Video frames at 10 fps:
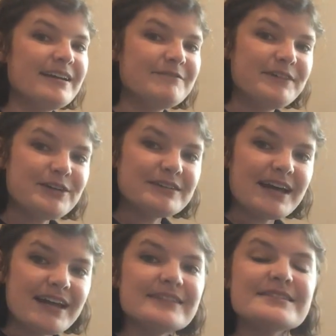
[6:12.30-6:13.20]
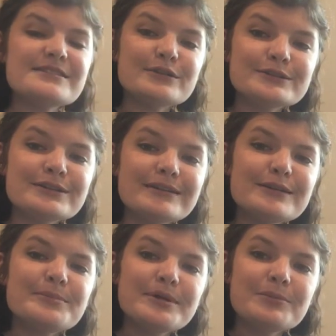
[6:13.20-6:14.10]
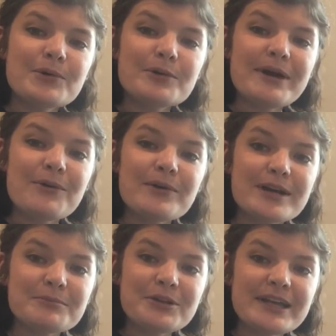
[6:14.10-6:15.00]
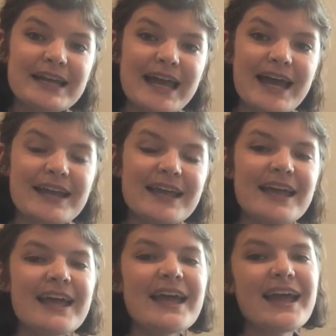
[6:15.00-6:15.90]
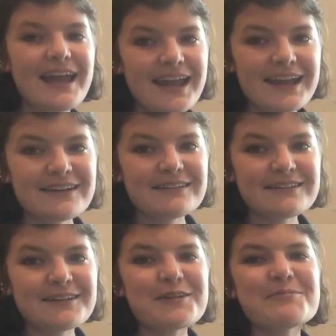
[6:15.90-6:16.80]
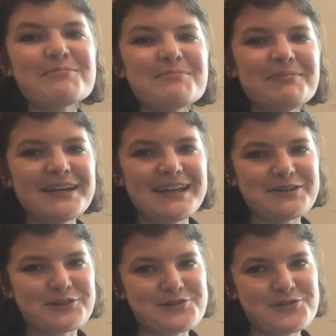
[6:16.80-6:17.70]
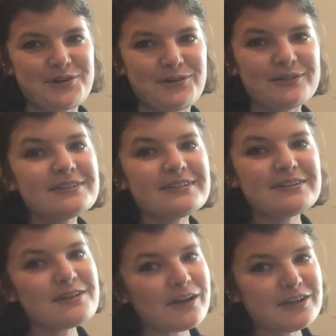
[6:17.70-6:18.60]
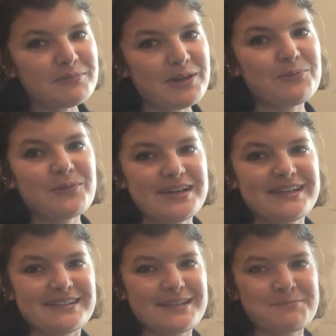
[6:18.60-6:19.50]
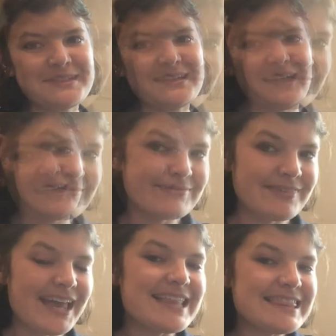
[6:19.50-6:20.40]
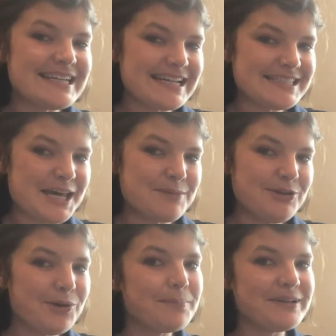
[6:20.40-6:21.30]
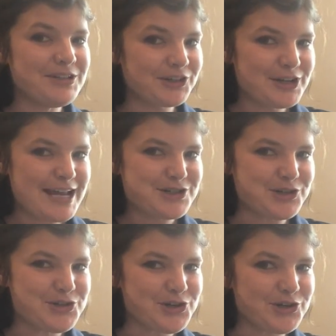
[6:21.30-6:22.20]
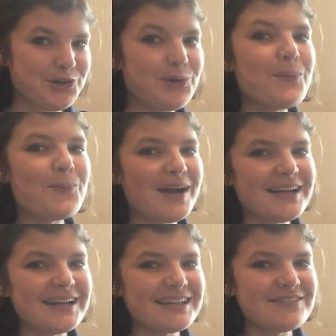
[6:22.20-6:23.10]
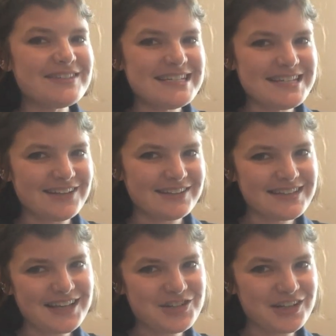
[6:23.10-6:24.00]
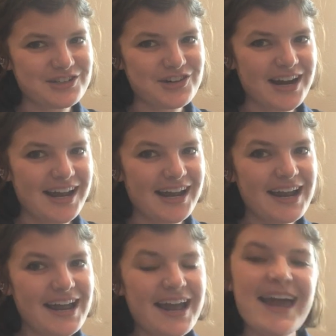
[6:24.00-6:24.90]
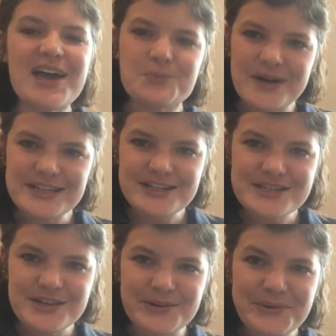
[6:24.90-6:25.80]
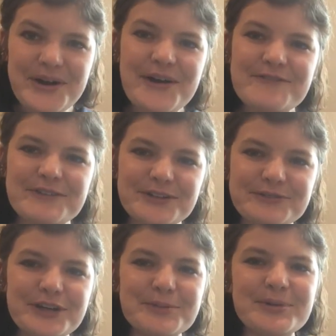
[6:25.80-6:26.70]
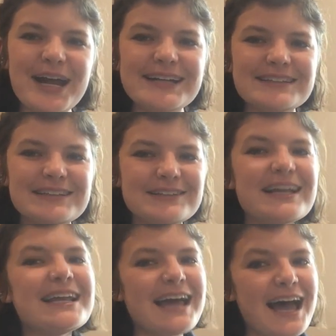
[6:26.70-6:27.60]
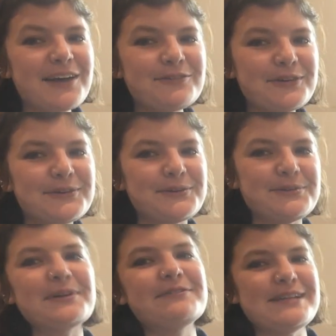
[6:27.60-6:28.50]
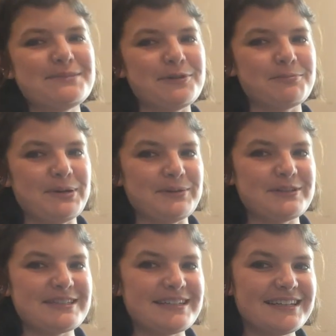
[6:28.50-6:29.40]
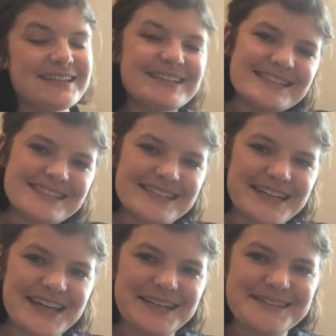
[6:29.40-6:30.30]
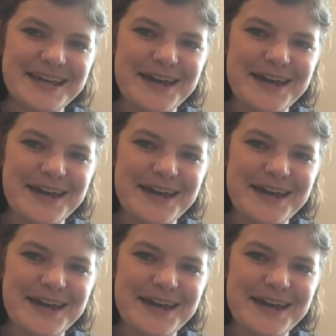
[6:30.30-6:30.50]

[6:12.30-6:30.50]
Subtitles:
field guides to learn a little bit more about what I'm looking at, and my nature journal to document what it is I'm seeing. The next time you open your nature journal, why not give detail sketching a try? And when you do, feel free to brag a little and add a photo to our Facebook post. See you next